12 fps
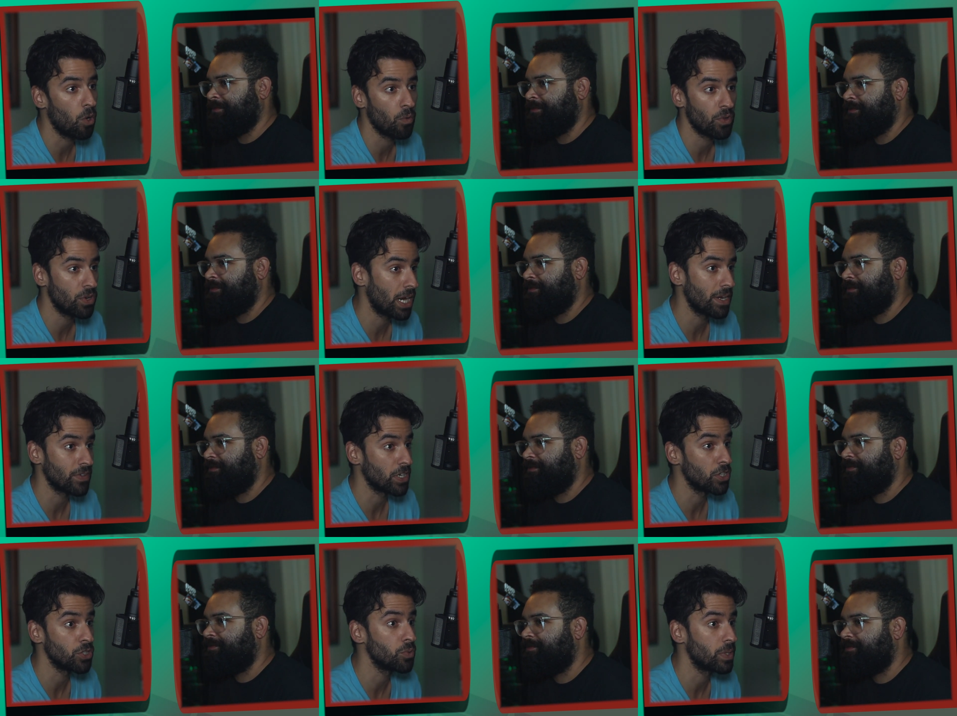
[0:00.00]
Speaker 1: oh, they're not even gonna
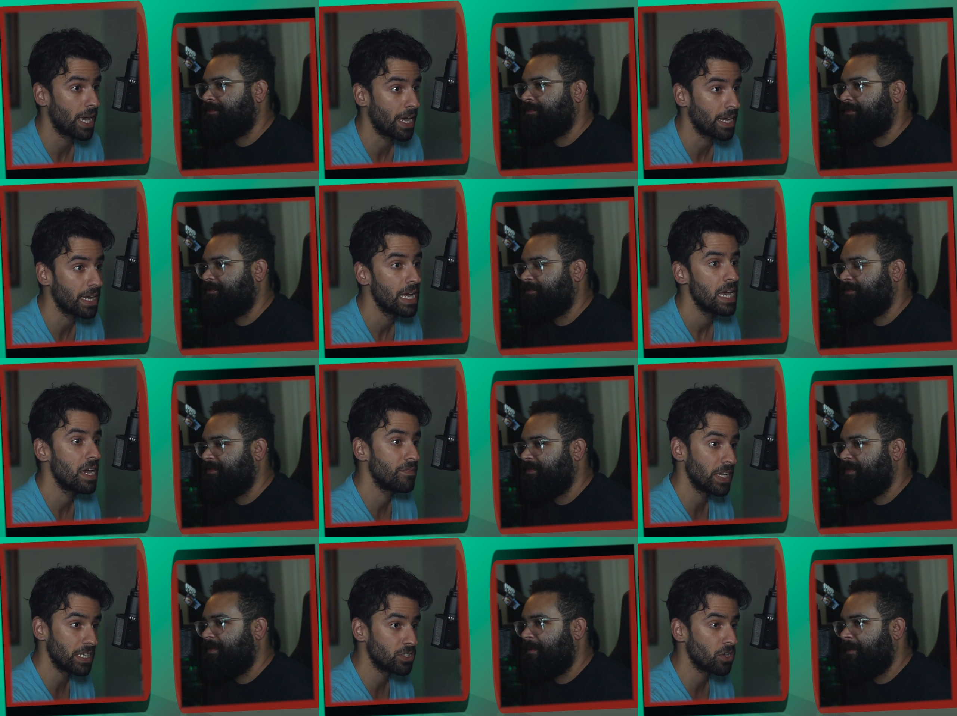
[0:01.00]
do Kang. If
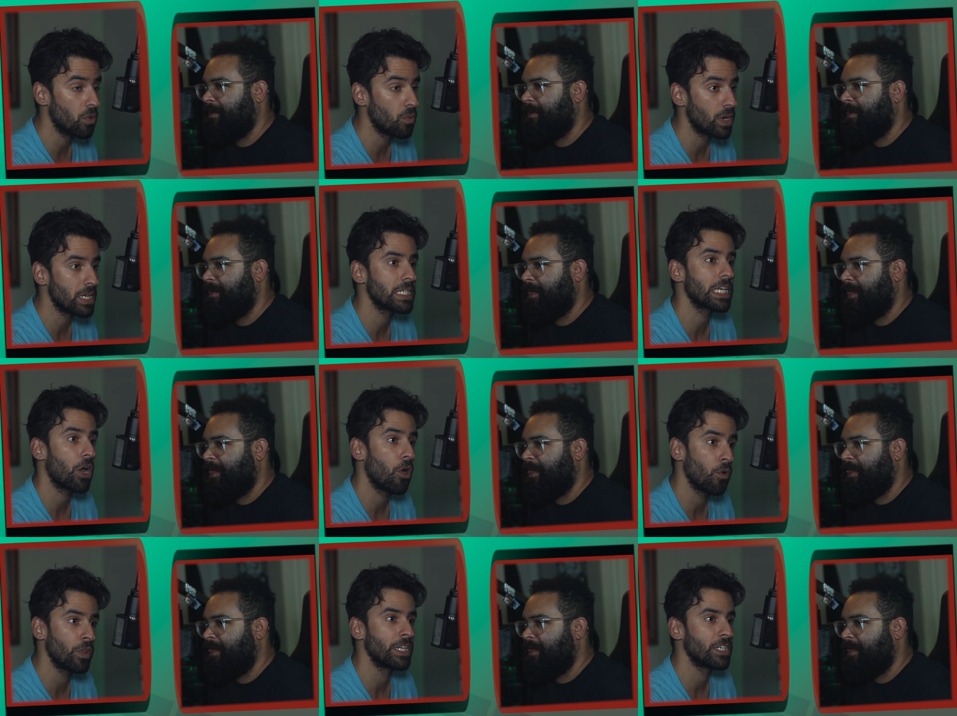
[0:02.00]
they don't, it's like,
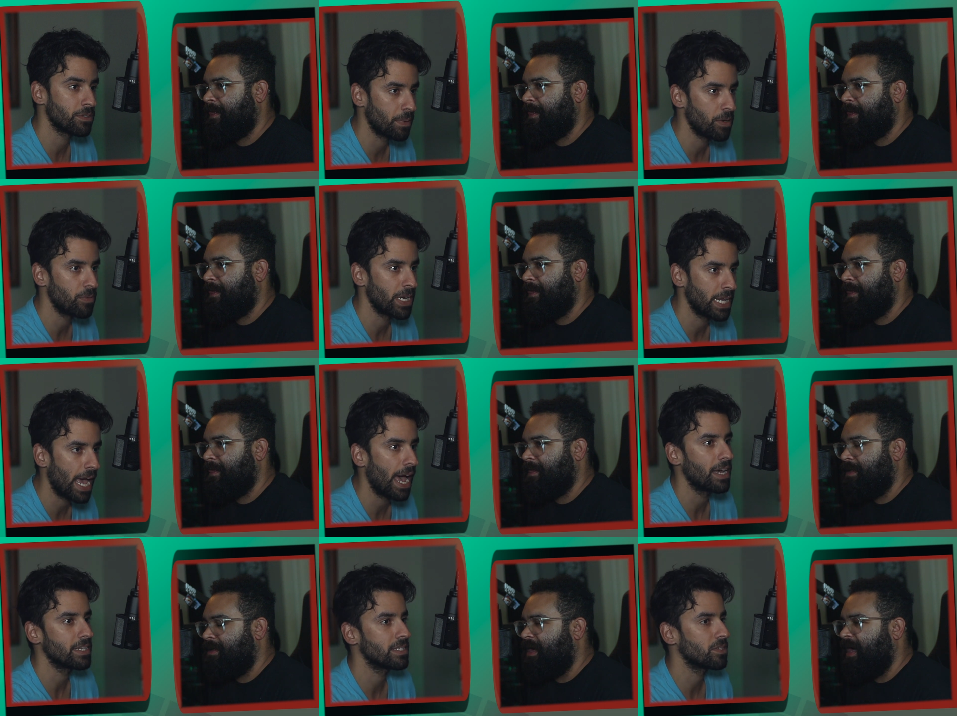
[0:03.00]
oh, they just might
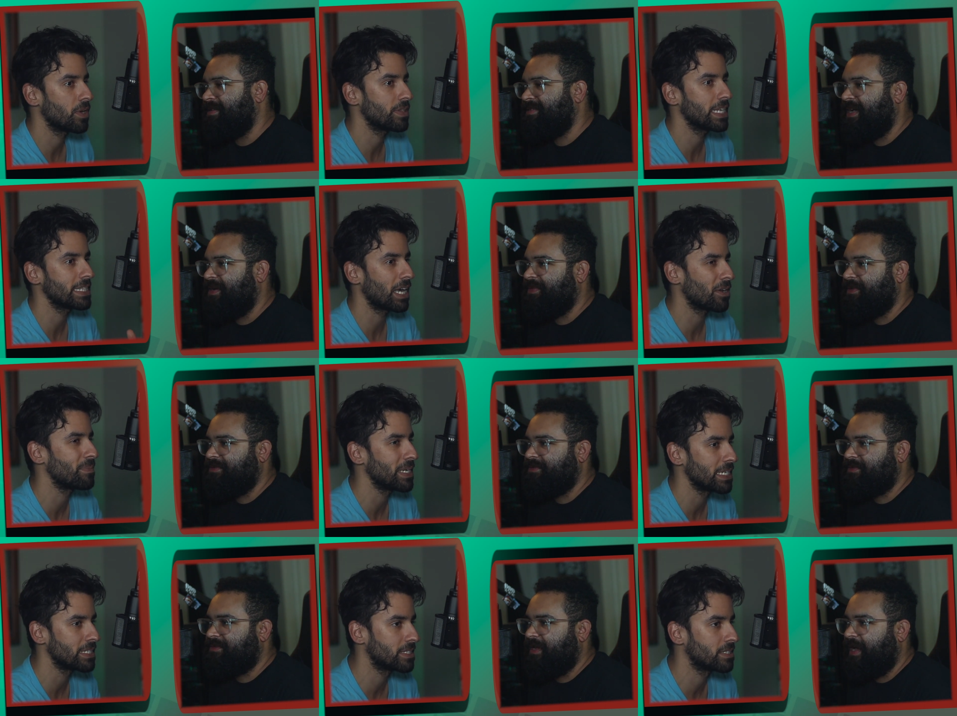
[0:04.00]
recast. So I, I doubt they'll be
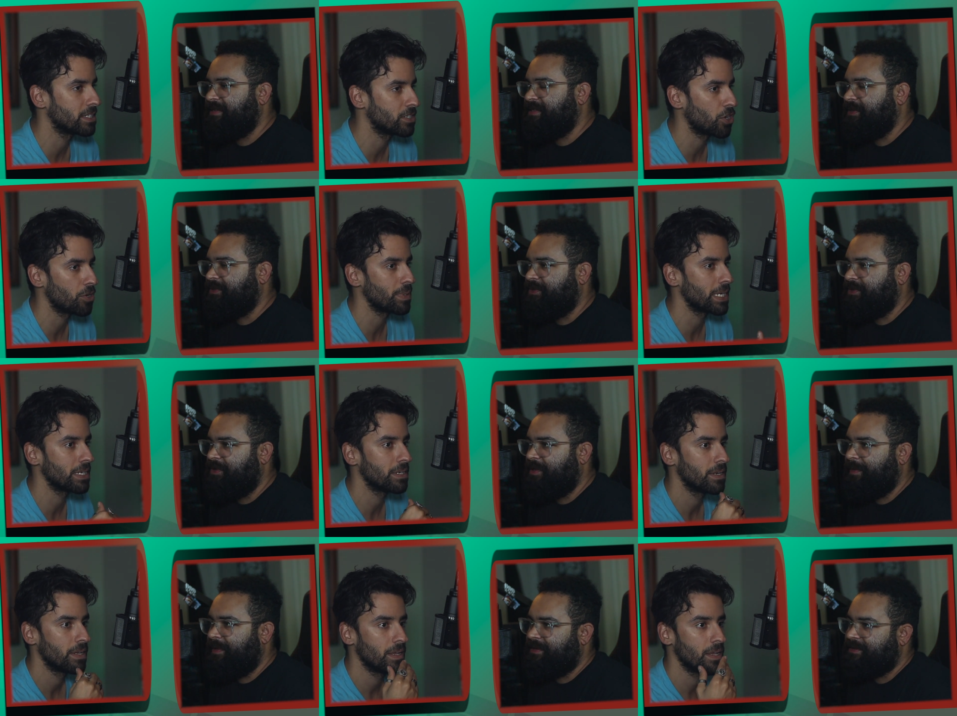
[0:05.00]
a I doubt they'll do that
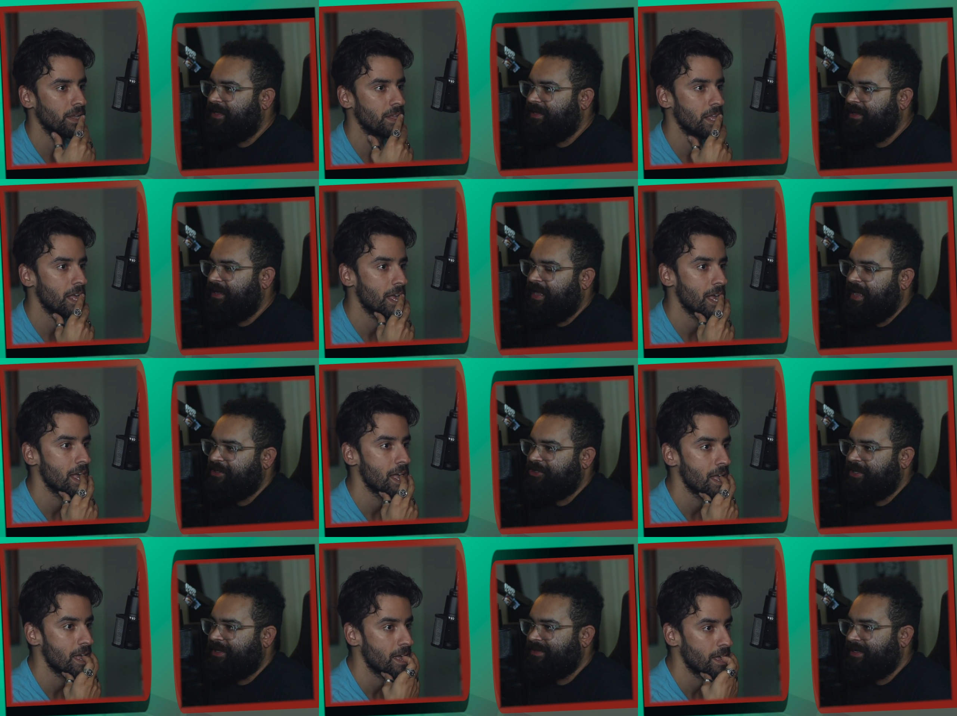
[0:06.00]
Speaker 2: because then they can't
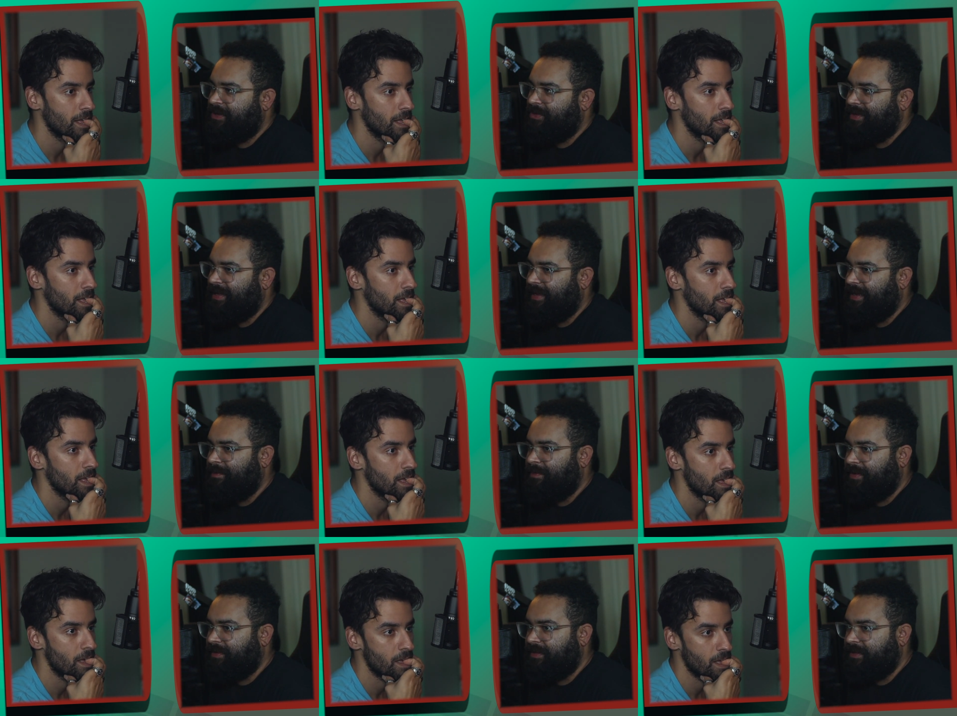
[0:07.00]
change anyone that like
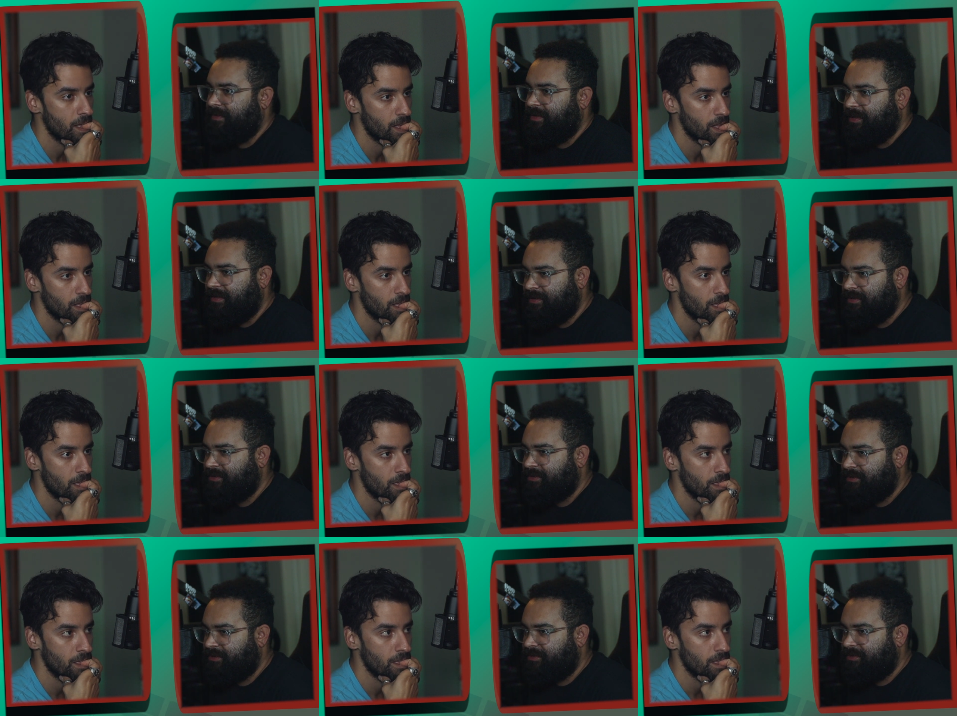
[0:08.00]
bought the DVD.
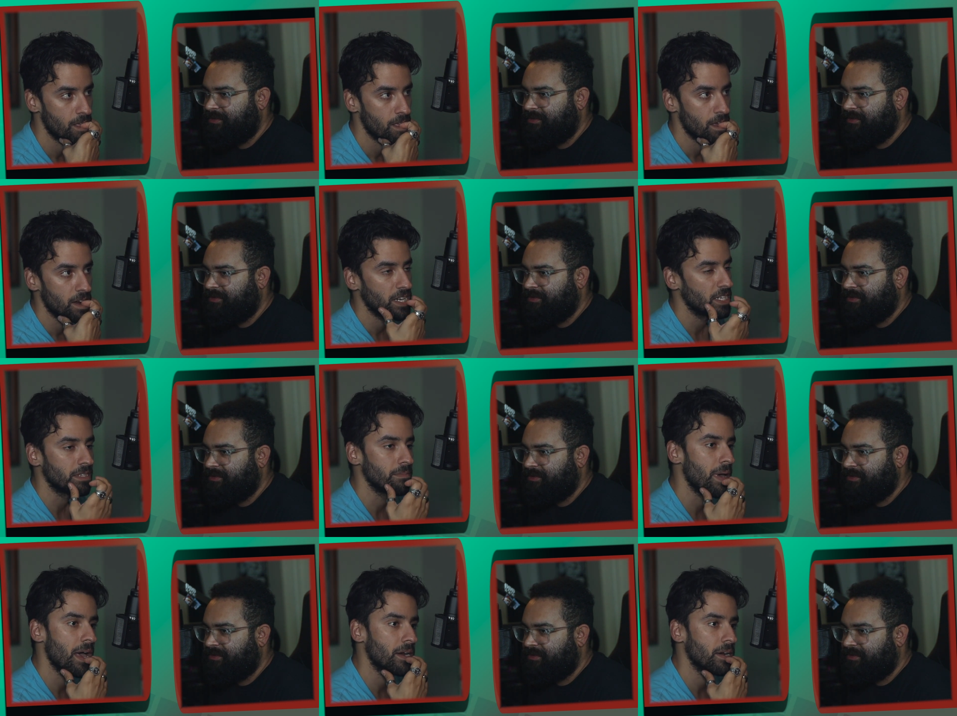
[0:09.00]
Speaker 1: Doesn't
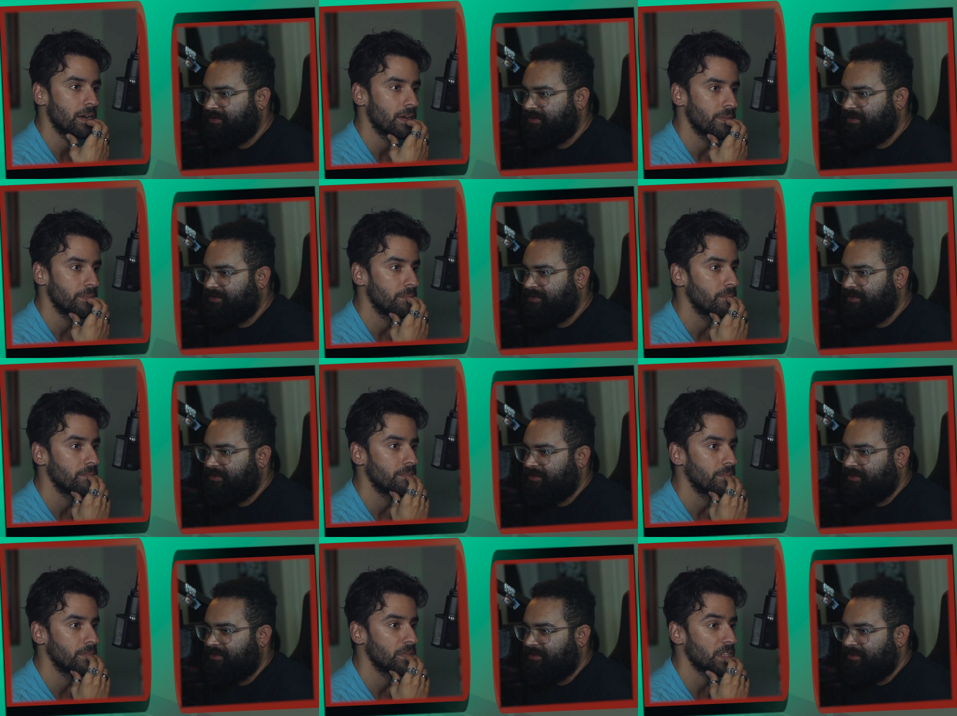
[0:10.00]
matter
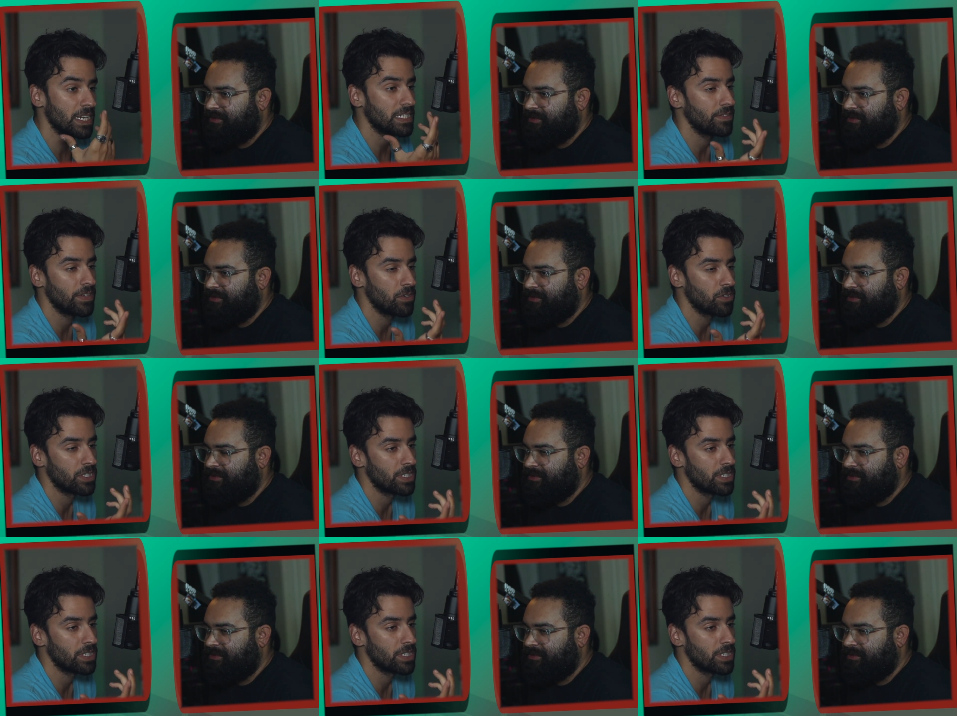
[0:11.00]
that DVD would